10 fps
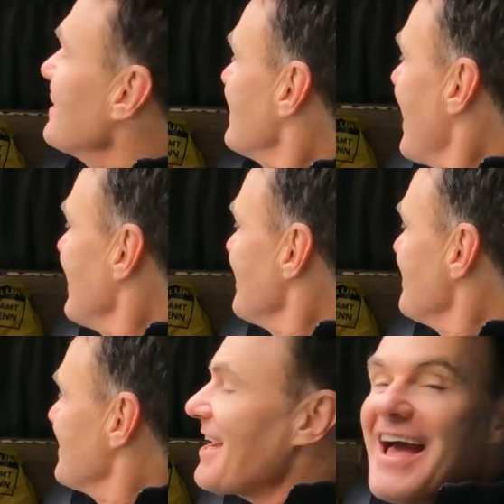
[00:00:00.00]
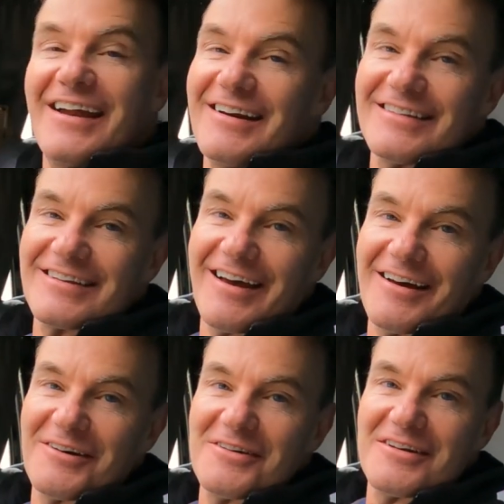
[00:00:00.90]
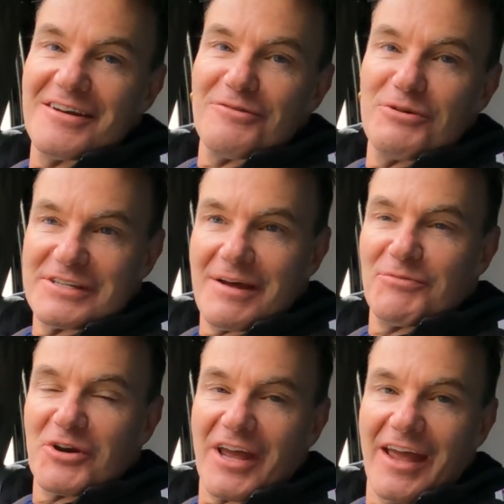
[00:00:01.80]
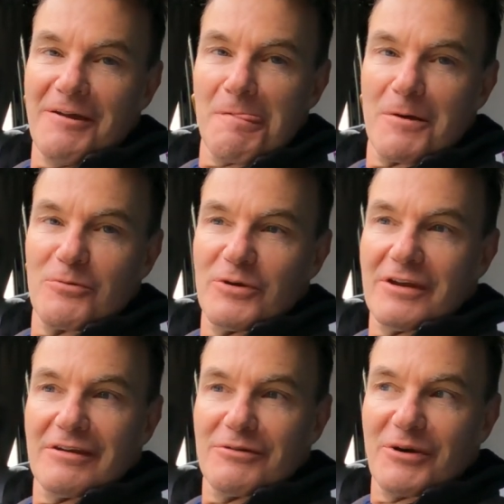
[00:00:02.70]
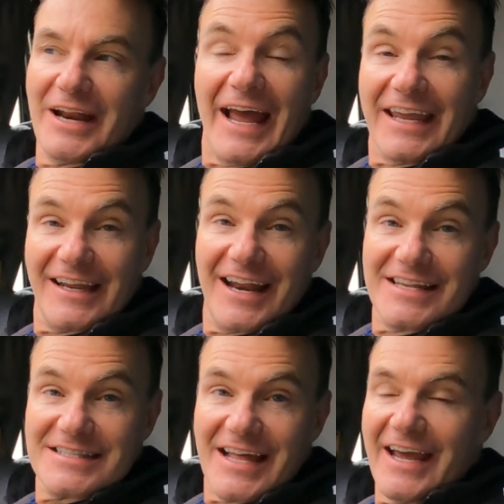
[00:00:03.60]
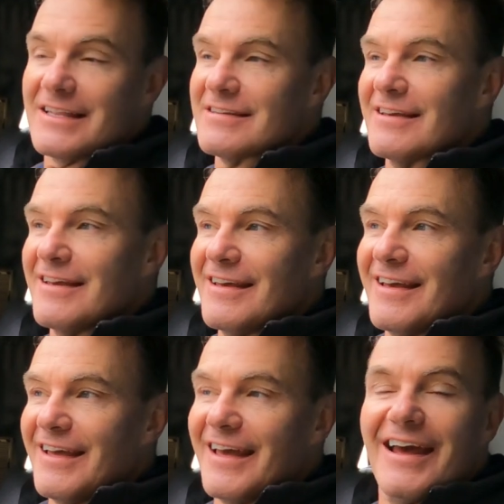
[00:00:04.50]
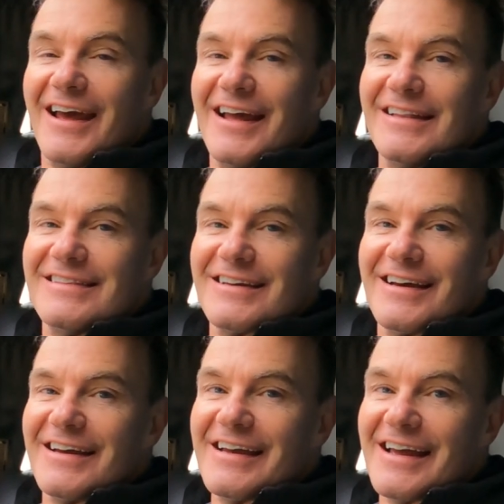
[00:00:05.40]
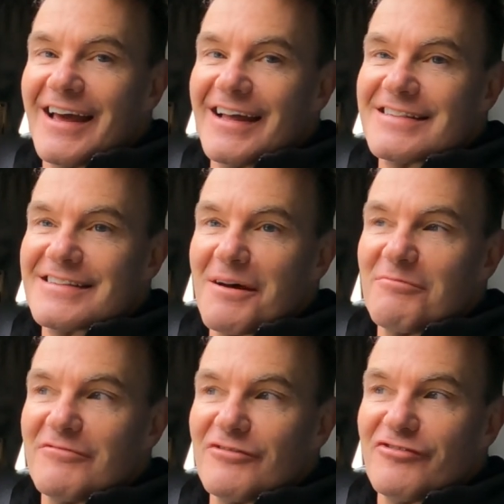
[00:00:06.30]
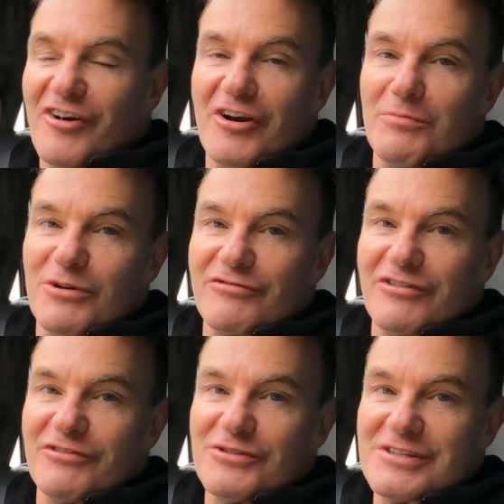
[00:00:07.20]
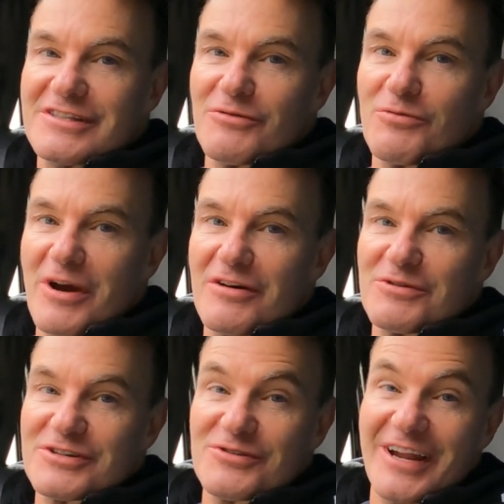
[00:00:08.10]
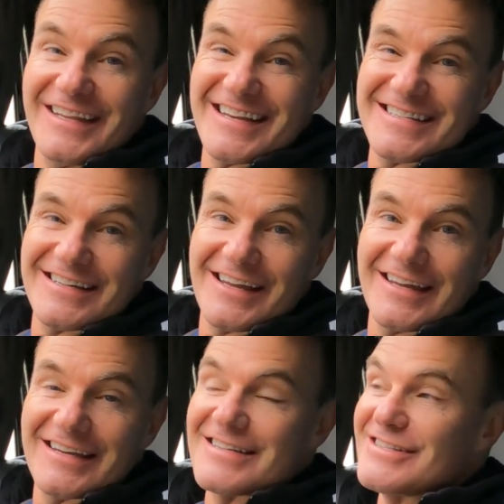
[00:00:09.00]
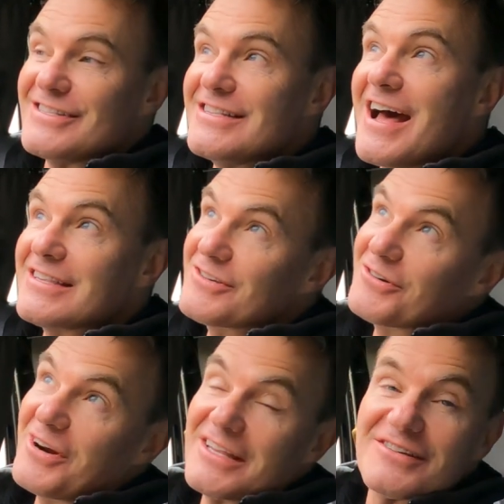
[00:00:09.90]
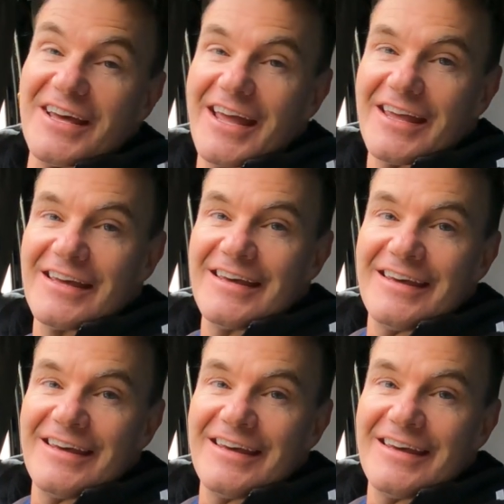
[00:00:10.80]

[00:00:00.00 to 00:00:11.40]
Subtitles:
excited. She's tired. We slept okay. We went hiking last night and had some very beautiful views. The weather was great yesterday. It is not so great today.